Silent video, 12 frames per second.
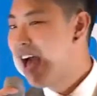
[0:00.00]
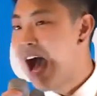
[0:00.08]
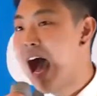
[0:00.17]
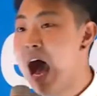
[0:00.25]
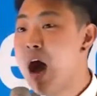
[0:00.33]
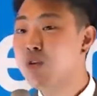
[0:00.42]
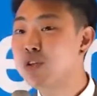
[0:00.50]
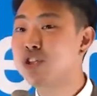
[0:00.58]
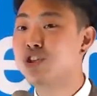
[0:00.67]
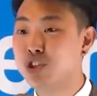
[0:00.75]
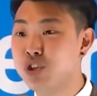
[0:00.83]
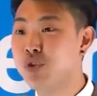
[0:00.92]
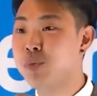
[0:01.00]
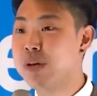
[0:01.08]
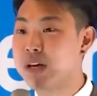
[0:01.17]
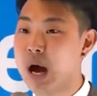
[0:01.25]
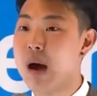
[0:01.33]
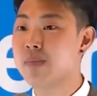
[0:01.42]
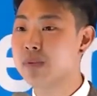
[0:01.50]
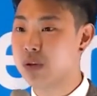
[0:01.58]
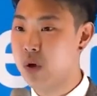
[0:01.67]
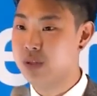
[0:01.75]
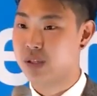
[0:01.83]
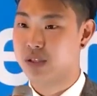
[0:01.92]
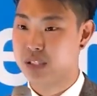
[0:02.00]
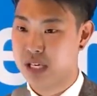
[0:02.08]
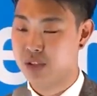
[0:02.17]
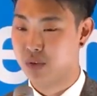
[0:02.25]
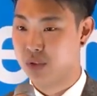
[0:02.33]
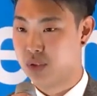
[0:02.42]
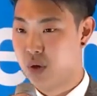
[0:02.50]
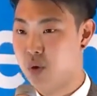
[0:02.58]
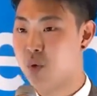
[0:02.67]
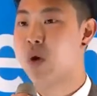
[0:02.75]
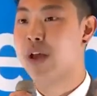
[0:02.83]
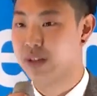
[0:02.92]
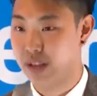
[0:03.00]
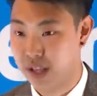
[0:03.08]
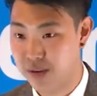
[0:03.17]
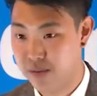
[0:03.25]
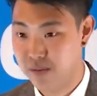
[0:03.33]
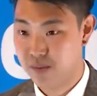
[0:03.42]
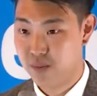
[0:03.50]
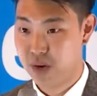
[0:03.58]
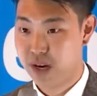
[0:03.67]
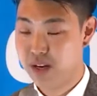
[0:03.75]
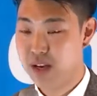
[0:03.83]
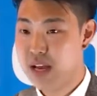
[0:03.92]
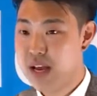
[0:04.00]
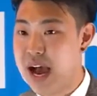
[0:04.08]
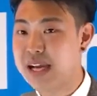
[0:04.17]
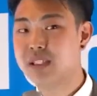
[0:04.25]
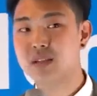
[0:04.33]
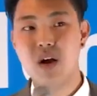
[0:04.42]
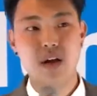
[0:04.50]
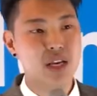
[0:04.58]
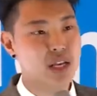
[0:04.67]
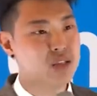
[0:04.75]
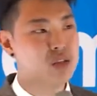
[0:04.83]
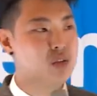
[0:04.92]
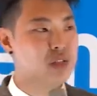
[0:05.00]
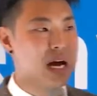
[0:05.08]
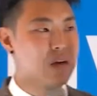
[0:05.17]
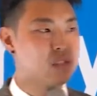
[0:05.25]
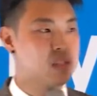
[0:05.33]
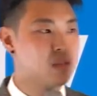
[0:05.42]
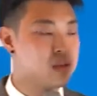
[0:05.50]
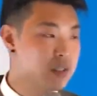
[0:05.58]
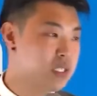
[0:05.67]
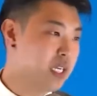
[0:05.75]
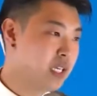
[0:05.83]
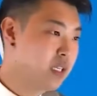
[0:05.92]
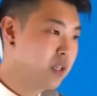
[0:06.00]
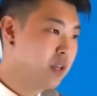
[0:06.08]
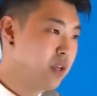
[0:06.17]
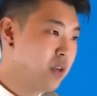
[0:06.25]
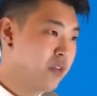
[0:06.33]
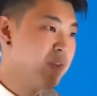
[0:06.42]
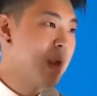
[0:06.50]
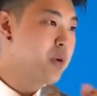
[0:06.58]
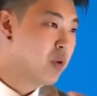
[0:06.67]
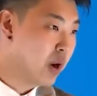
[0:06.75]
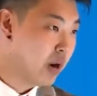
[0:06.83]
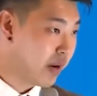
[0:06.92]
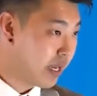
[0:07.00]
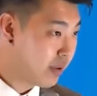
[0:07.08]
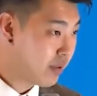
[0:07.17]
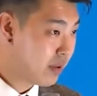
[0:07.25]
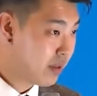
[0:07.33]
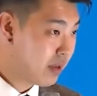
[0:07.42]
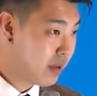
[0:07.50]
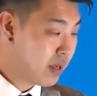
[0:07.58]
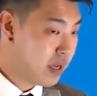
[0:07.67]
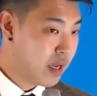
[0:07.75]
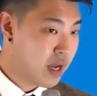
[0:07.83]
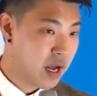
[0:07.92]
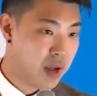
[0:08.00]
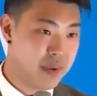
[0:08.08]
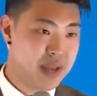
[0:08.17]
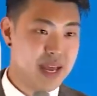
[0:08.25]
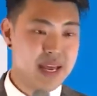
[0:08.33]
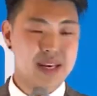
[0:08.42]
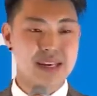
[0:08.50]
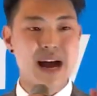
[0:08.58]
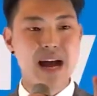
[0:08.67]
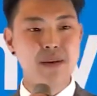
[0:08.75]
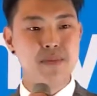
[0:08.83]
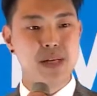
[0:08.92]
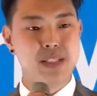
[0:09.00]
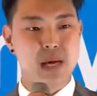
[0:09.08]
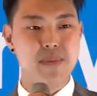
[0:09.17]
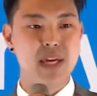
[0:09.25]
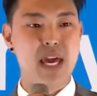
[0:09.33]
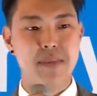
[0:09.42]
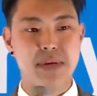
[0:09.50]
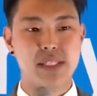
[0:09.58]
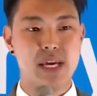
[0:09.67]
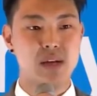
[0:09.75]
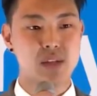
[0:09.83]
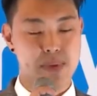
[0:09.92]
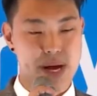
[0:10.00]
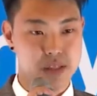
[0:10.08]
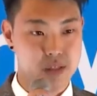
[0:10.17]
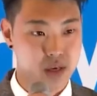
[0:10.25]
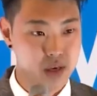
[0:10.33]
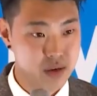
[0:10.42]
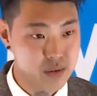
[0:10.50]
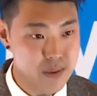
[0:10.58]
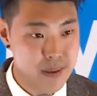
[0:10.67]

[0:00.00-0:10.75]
how did you become so successful so quickly, right? I started in 2013, February. In 9 months, I became a sales master.